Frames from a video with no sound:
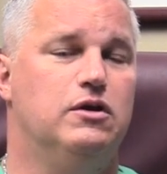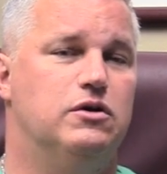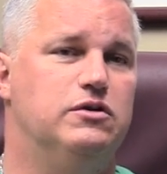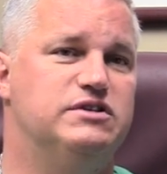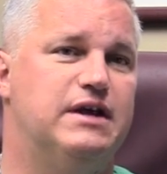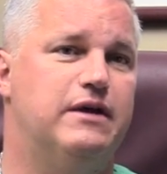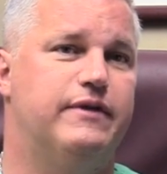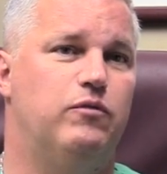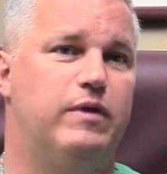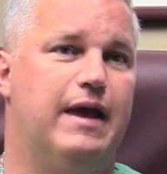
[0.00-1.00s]
Turns out
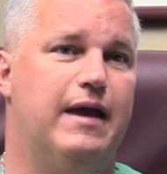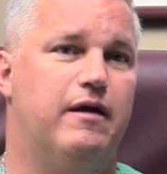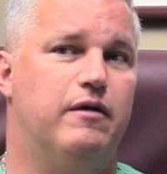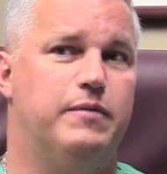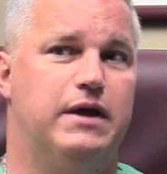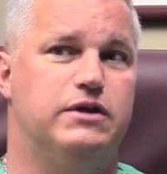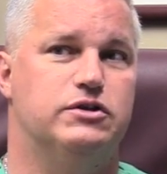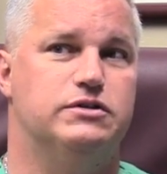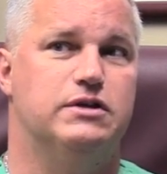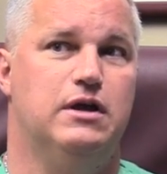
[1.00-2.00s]
that we had our
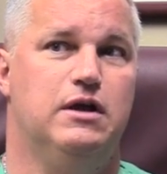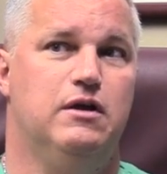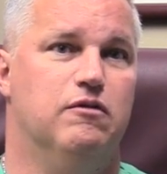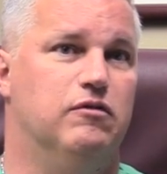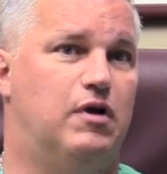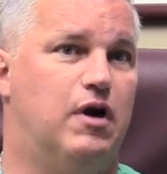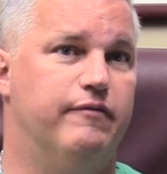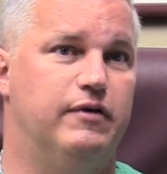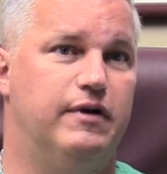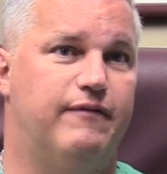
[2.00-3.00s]
patients
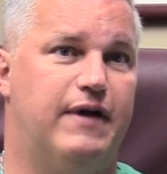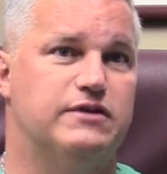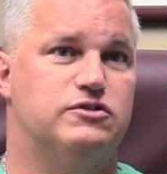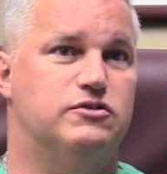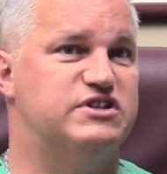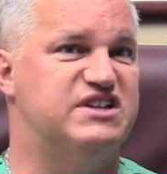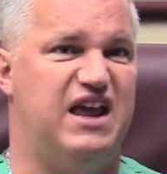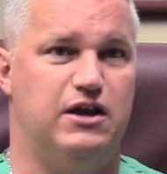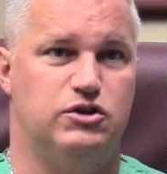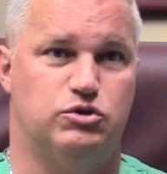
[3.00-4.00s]
recovering faster,
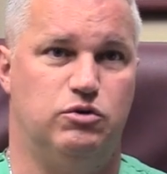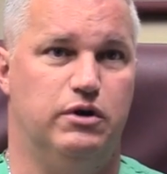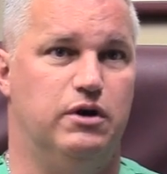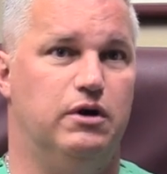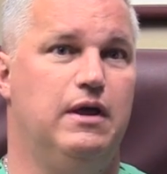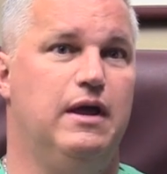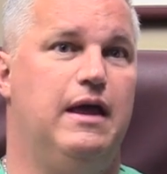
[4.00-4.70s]
staying shorter,